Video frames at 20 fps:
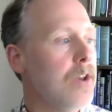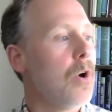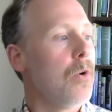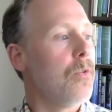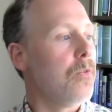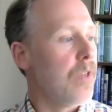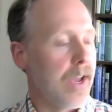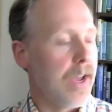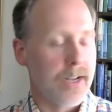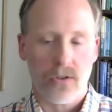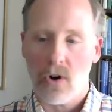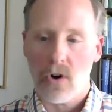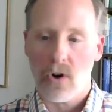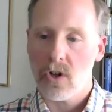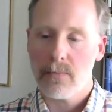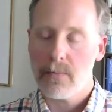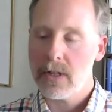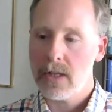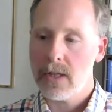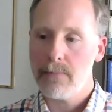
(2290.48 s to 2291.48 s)
don't think it's
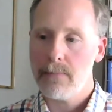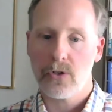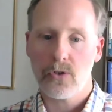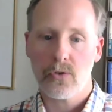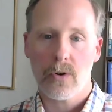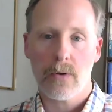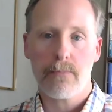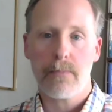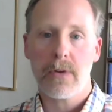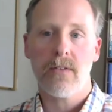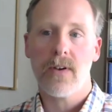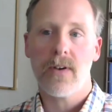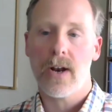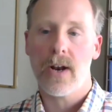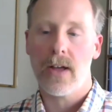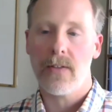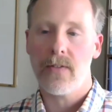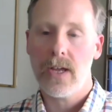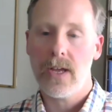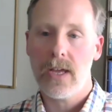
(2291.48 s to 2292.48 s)
ultimately prescriptive.
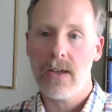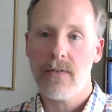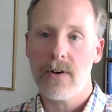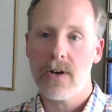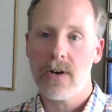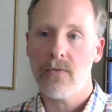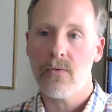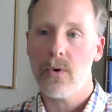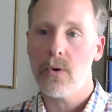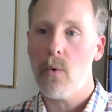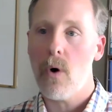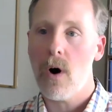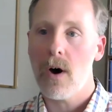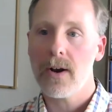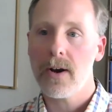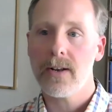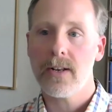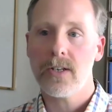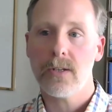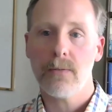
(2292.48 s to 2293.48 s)
And I think even if we
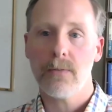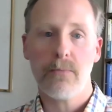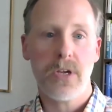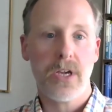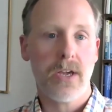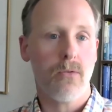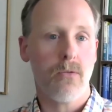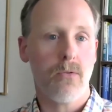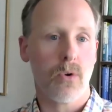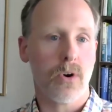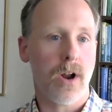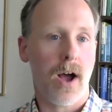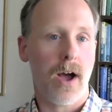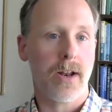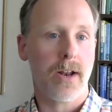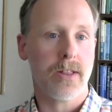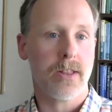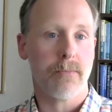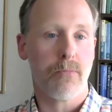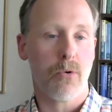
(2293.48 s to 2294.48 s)
wanted it to be, we're
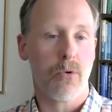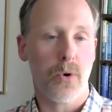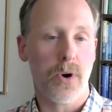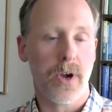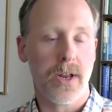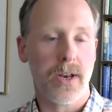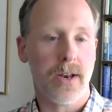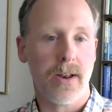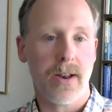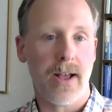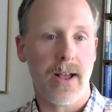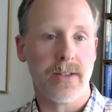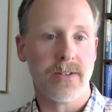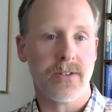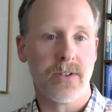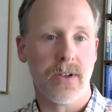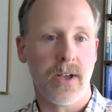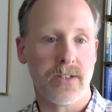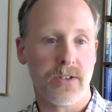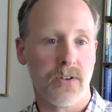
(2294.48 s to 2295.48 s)
not at the point
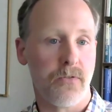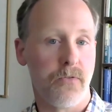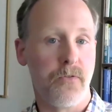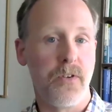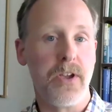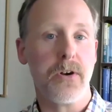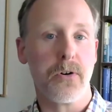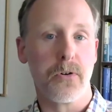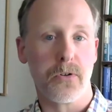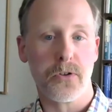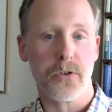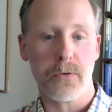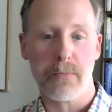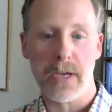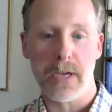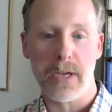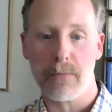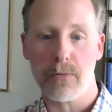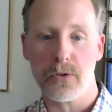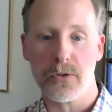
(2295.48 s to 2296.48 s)
as a field to
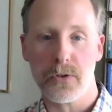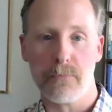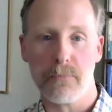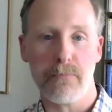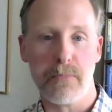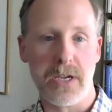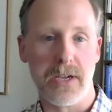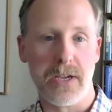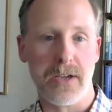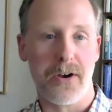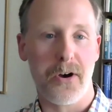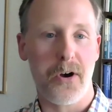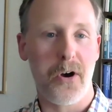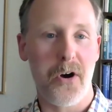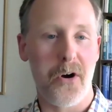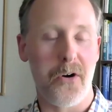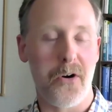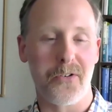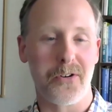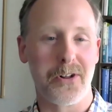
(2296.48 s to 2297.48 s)
be able to be
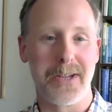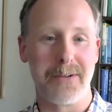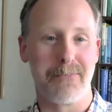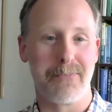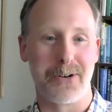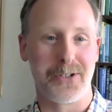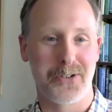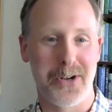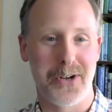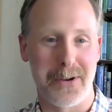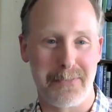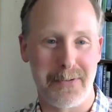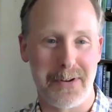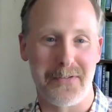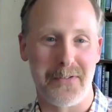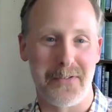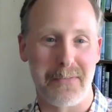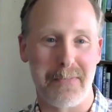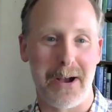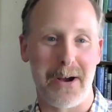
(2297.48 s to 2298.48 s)
totally
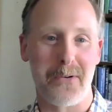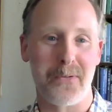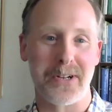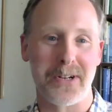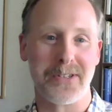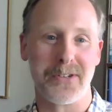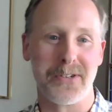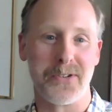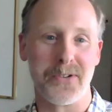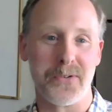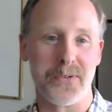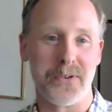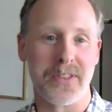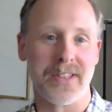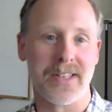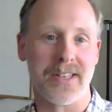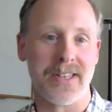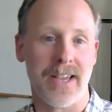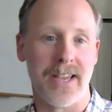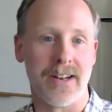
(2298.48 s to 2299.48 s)
prescriptive about what to do
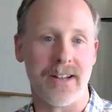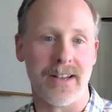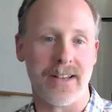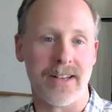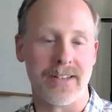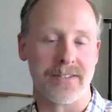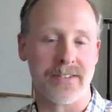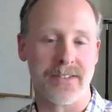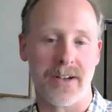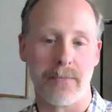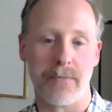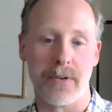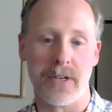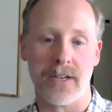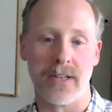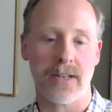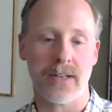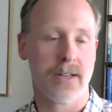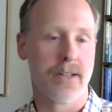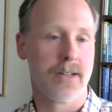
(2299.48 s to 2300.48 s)
with the data as it's coming.